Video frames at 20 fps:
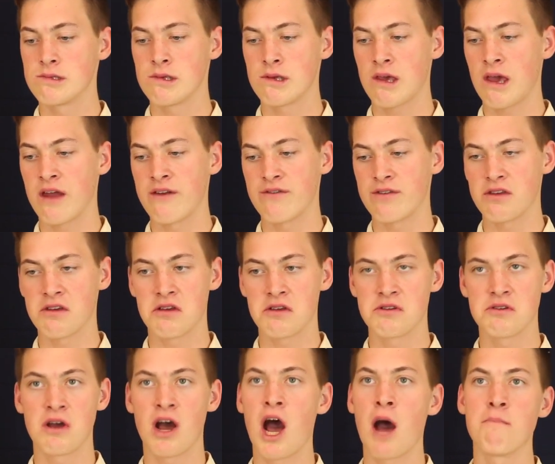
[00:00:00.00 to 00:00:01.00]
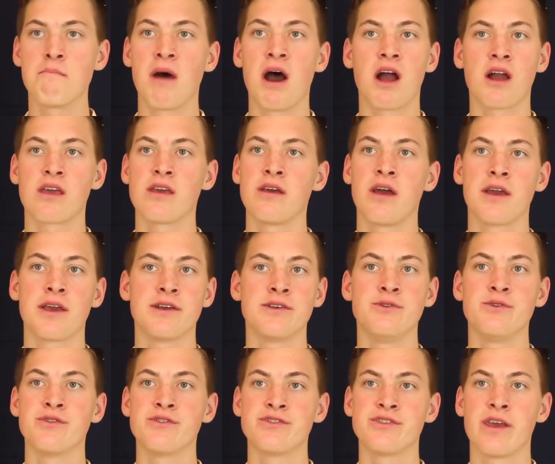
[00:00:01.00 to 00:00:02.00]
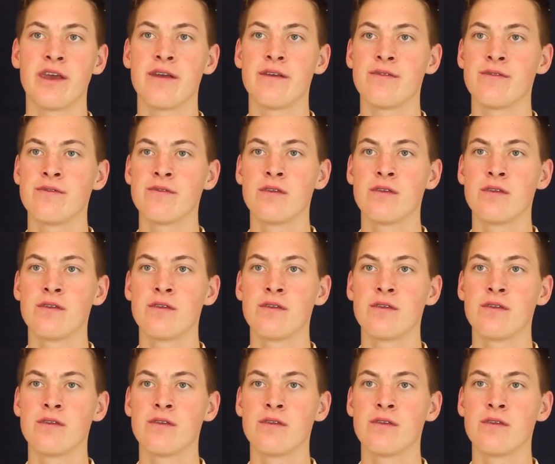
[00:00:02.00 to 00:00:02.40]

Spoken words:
kind of like a hot pocket, I guess you could say.